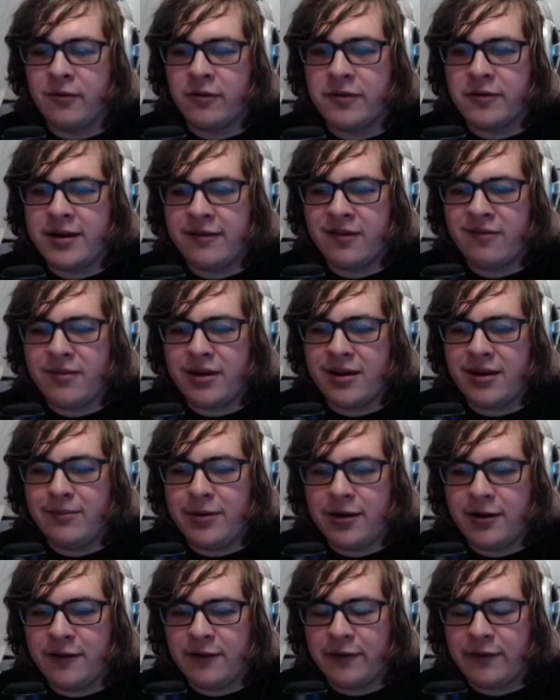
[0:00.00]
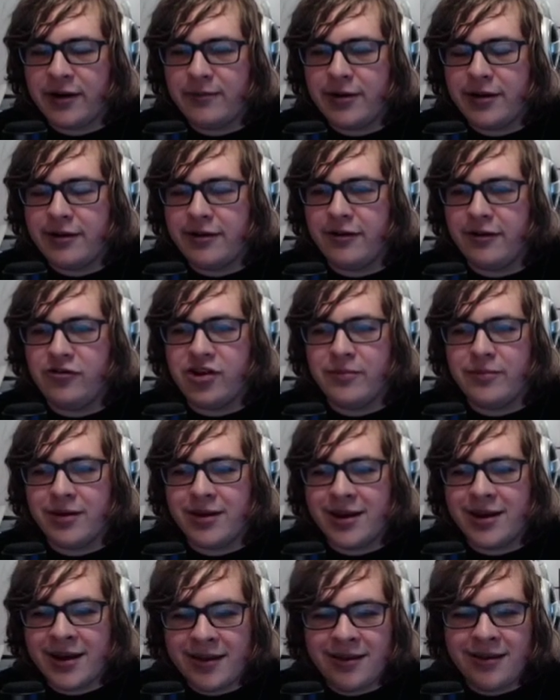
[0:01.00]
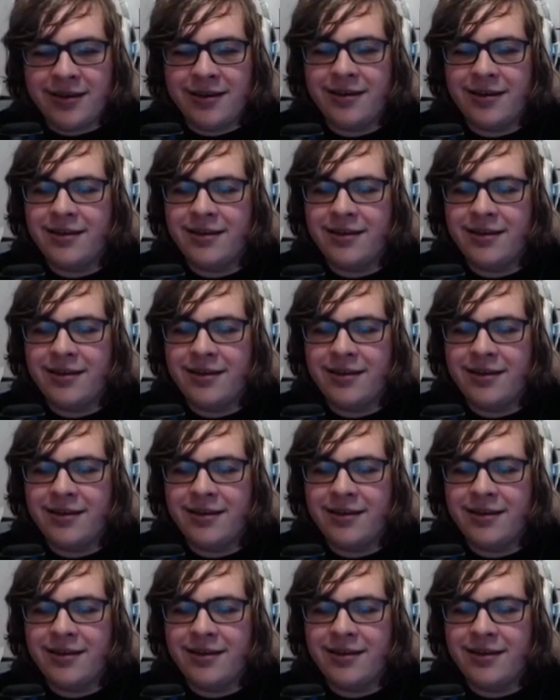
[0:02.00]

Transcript: which gives me a bigger frame window to jump again,